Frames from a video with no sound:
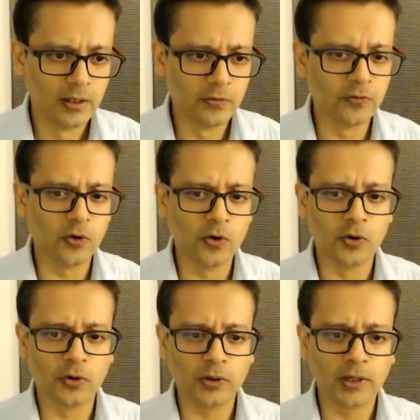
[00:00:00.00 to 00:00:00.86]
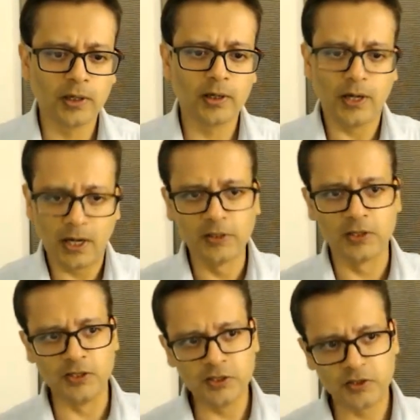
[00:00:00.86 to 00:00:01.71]
for
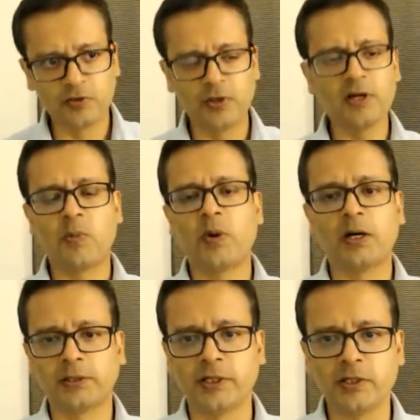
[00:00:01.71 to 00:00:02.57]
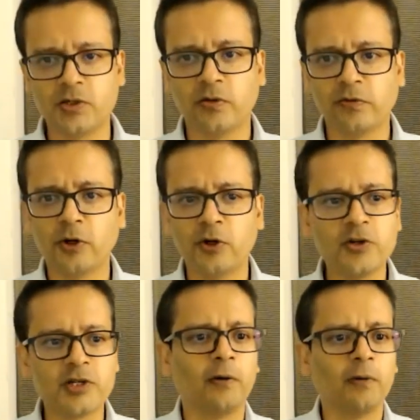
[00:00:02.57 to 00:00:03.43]
others, third parties, to
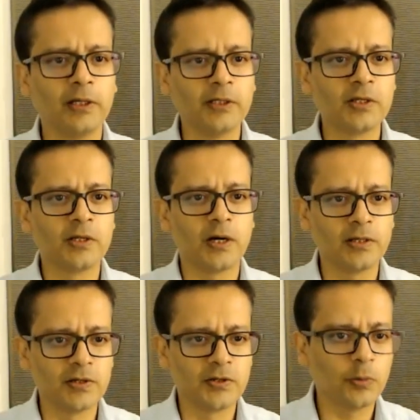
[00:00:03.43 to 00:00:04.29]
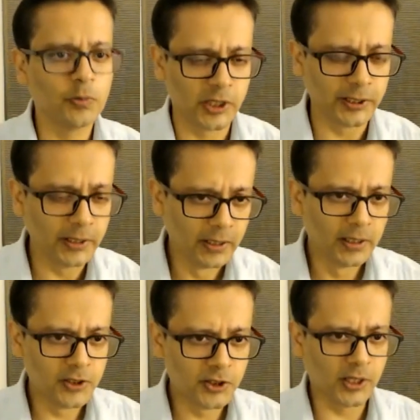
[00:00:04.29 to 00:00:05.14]
voluntarily start adopting
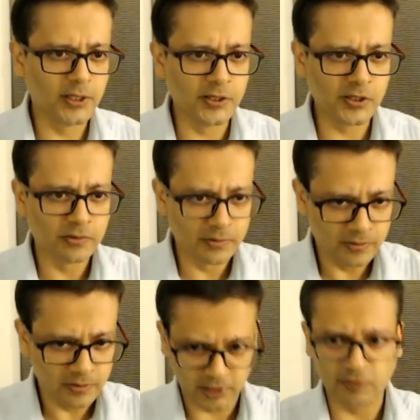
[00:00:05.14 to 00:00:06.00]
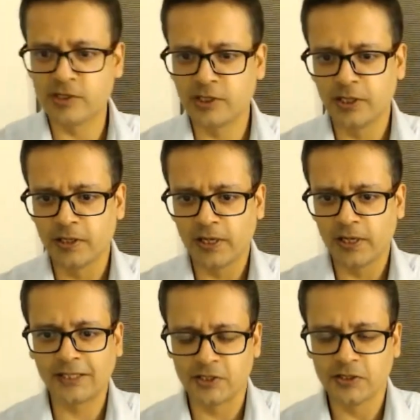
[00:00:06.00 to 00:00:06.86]
Chinese currency and
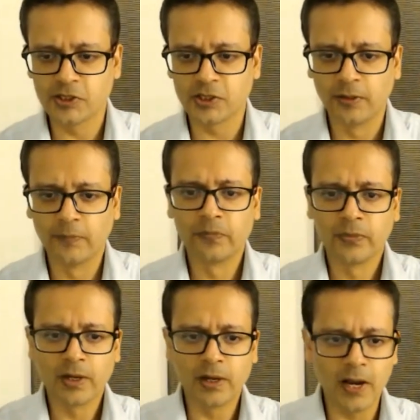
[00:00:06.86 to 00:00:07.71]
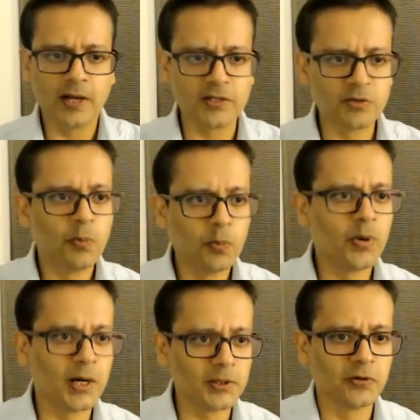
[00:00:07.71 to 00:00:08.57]
assets as
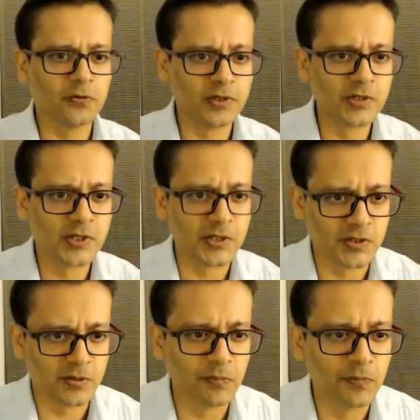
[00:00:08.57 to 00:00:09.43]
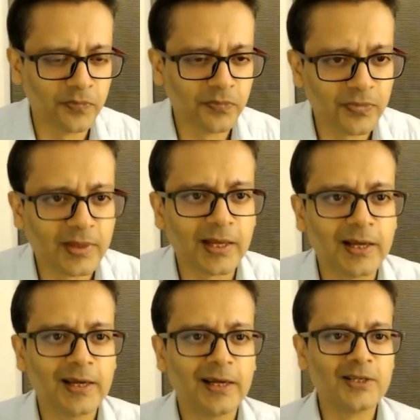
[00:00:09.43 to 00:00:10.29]
part of the system?
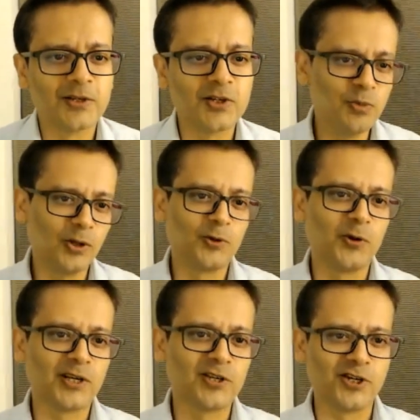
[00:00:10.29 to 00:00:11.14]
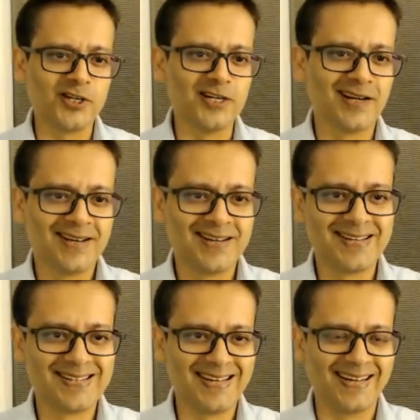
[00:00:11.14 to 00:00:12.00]
It's a small question.
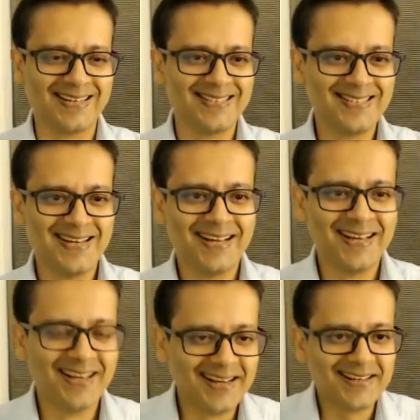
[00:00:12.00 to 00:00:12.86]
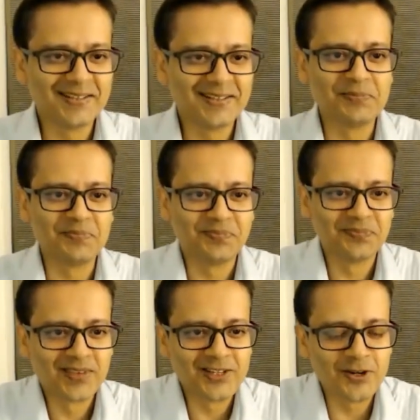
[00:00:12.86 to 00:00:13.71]
Don't
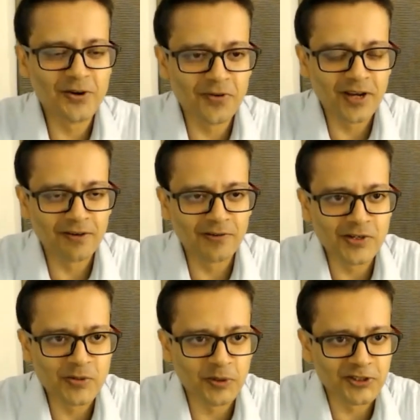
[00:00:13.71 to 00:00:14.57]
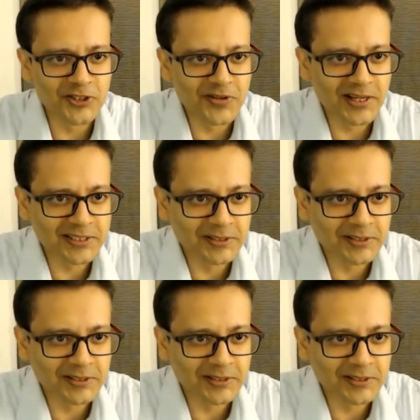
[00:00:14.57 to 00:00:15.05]
know if you have a response to that.